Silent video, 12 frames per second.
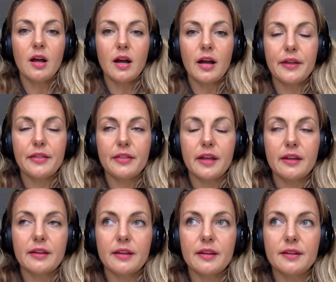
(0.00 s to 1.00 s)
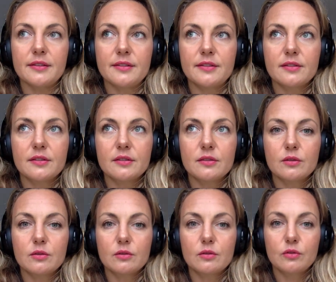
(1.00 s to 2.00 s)
I think it's
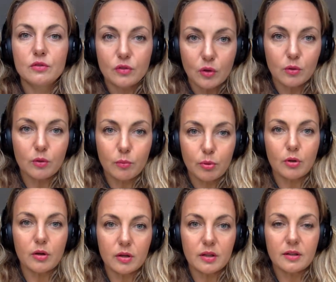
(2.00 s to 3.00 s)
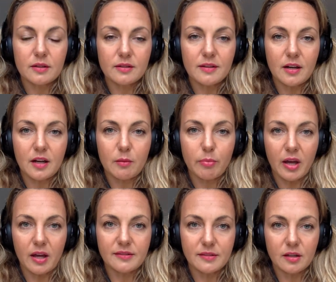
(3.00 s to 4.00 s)
so important that I
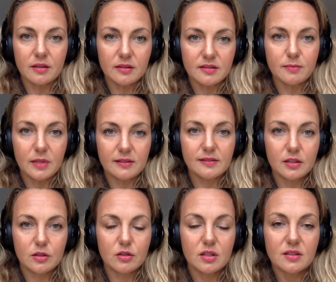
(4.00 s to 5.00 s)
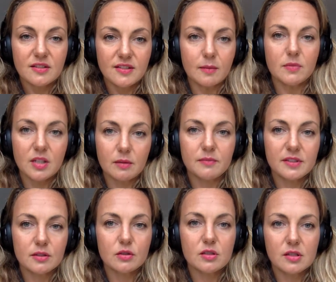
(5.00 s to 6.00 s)
pass on this message, that sometimes
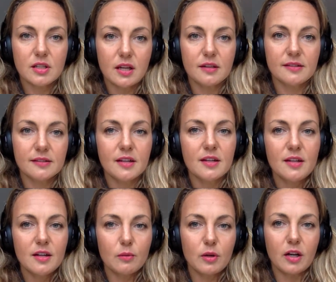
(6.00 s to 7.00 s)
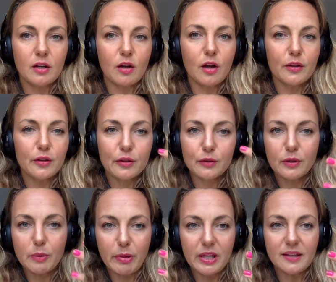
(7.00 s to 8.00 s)
it just takes what I call the
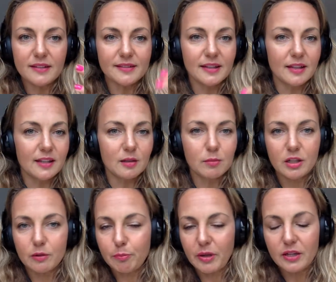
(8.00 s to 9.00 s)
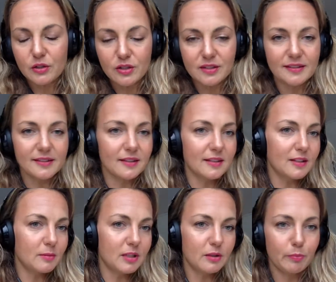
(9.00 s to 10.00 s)
3 Ps: a little bit of patience, a little
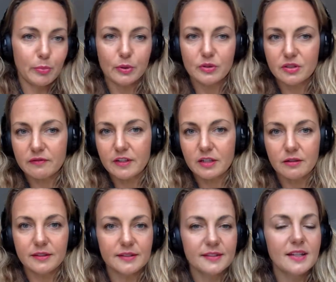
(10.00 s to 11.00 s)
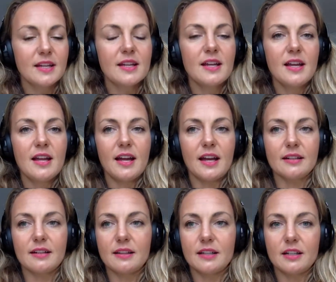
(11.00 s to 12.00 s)
bit of perseverance, and
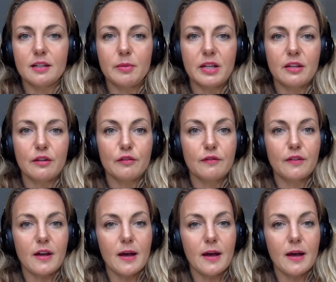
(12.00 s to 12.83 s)
a little bit of